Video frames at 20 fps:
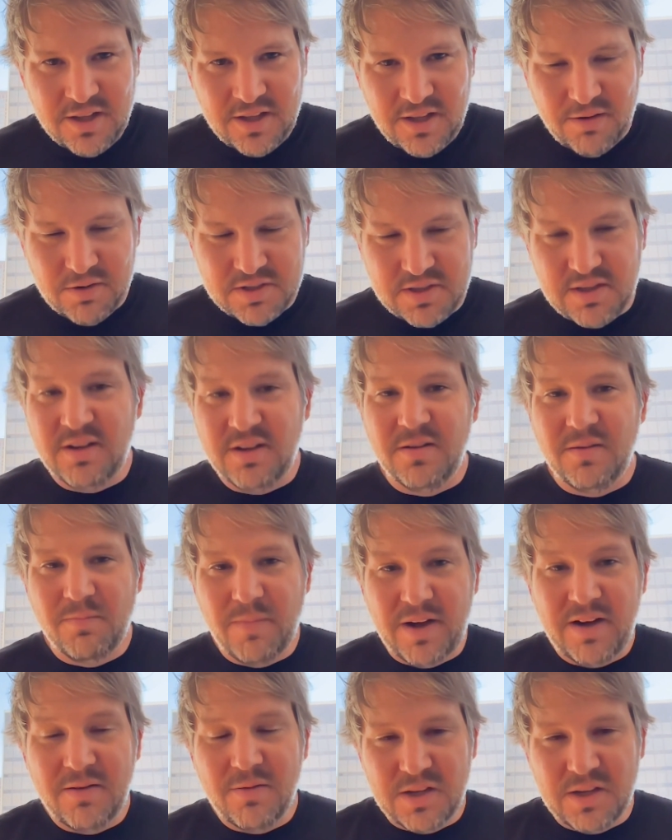It was in
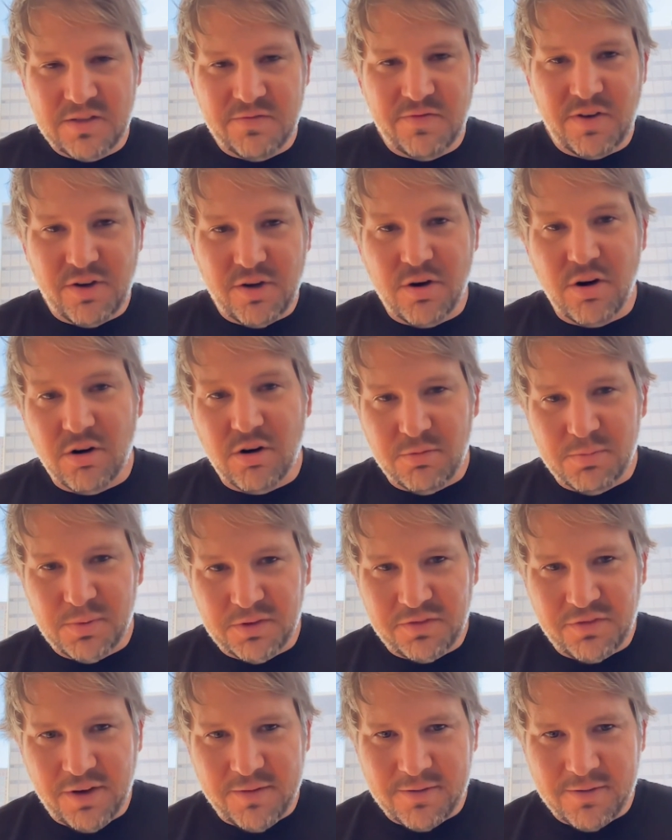many ways a very horrible
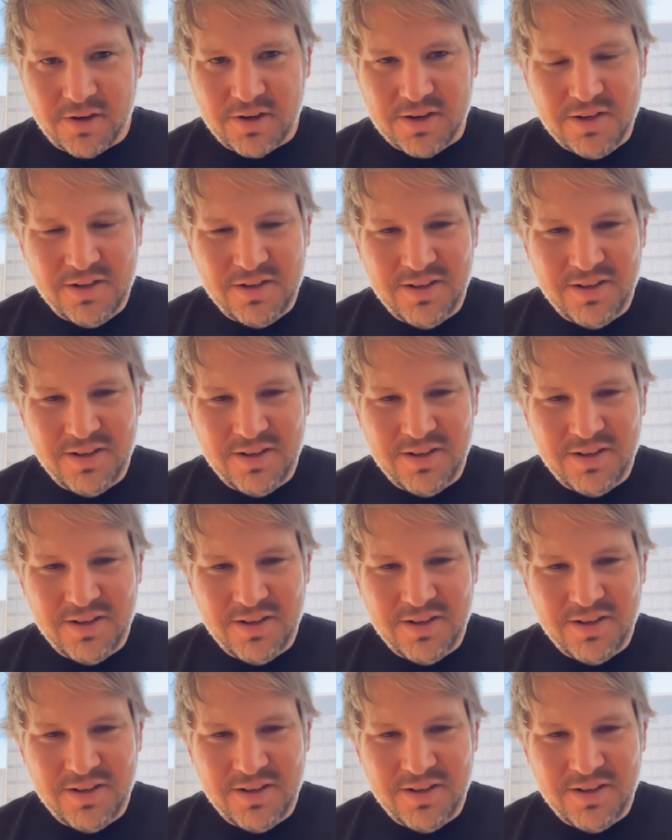framework.